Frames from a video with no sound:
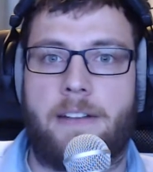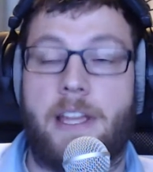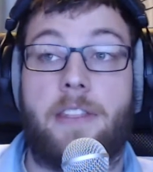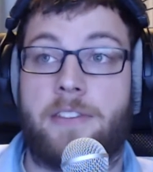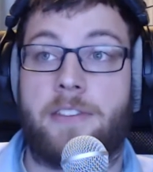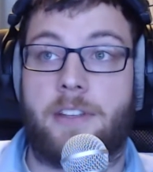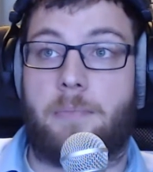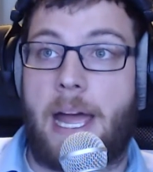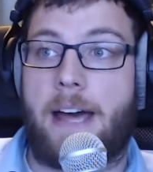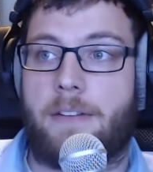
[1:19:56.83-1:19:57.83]
They're still
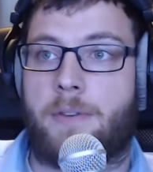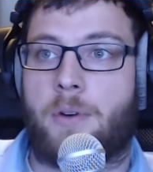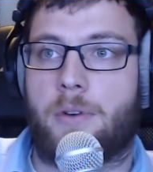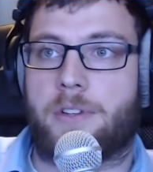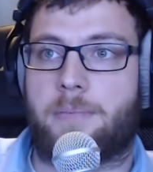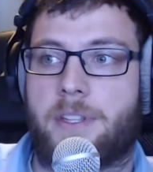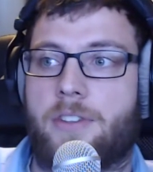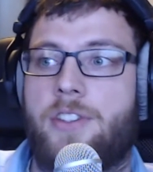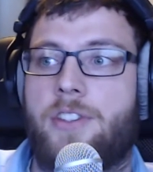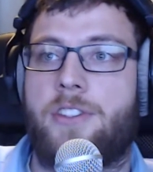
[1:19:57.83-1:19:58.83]
bad, of course, but
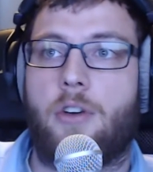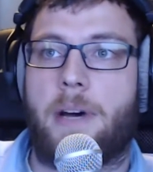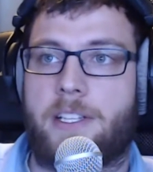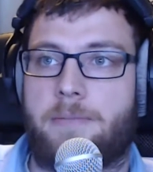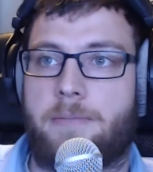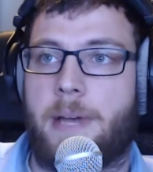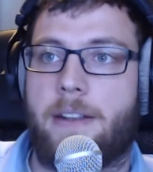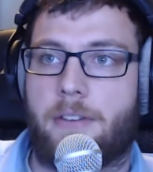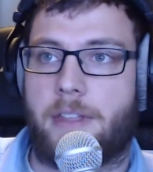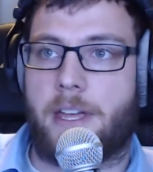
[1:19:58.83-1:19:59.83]
they're so much
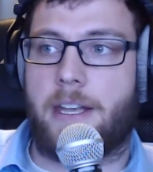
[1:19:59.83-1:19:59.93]
better than